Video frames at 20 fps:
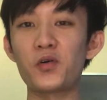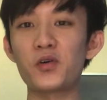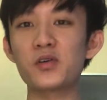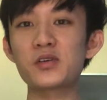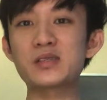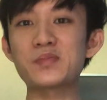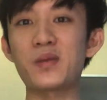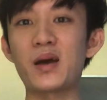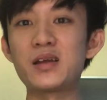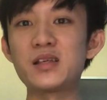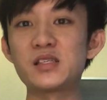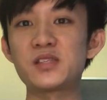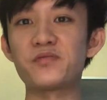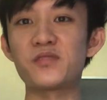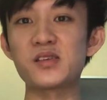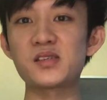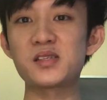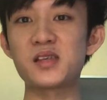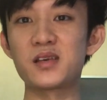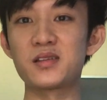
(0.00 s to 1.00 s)
spine is
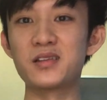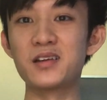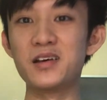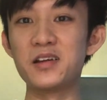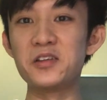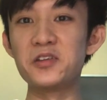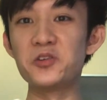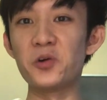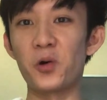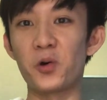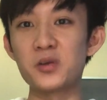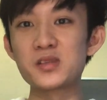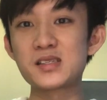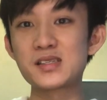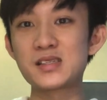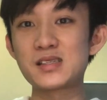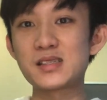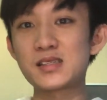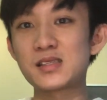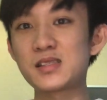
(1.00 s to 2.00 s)
fixated, your
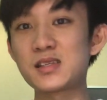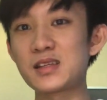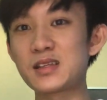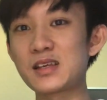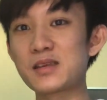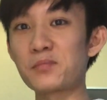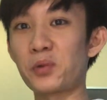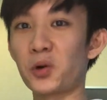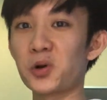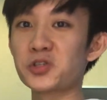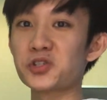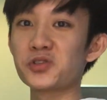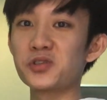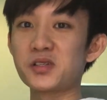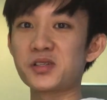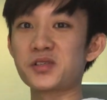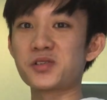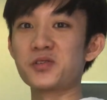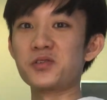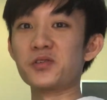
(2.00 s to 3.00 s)
sitting posture
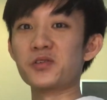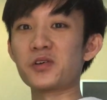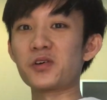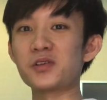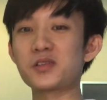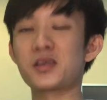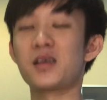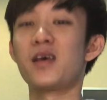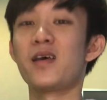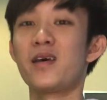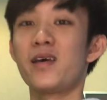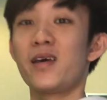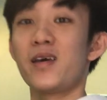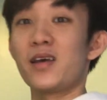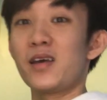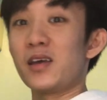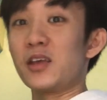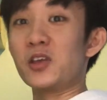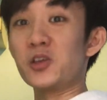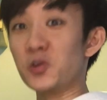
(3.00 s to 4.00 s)
is good because
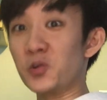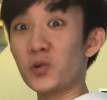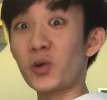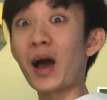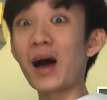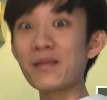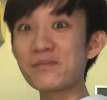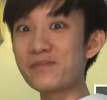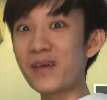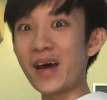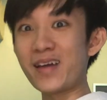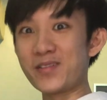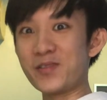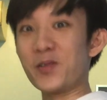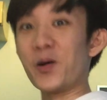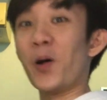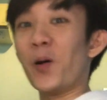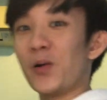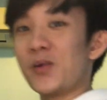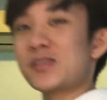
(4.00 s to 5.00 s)
you can't bend, you know.